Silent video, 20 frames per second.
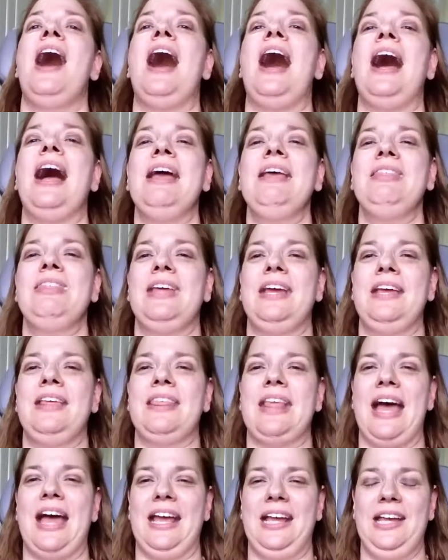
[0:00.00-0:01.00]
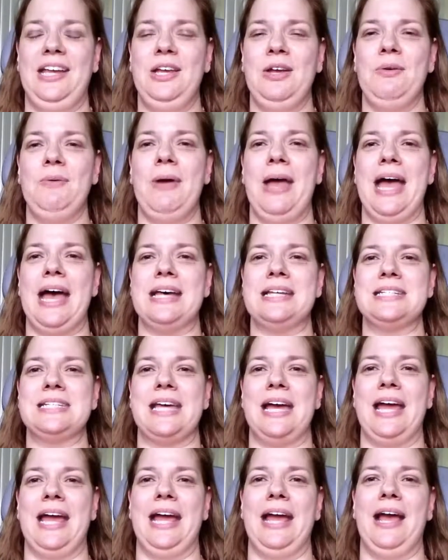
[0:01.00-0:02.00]
I think that you as
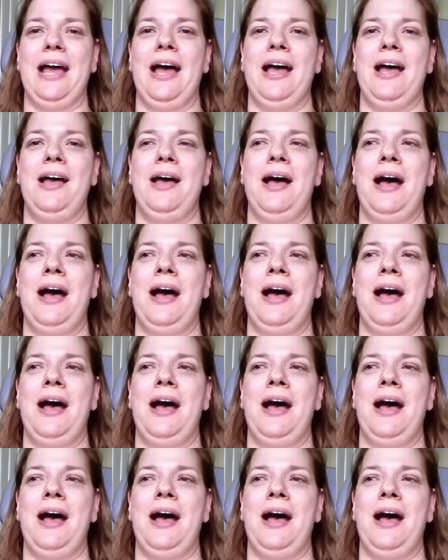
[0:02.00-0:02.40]
a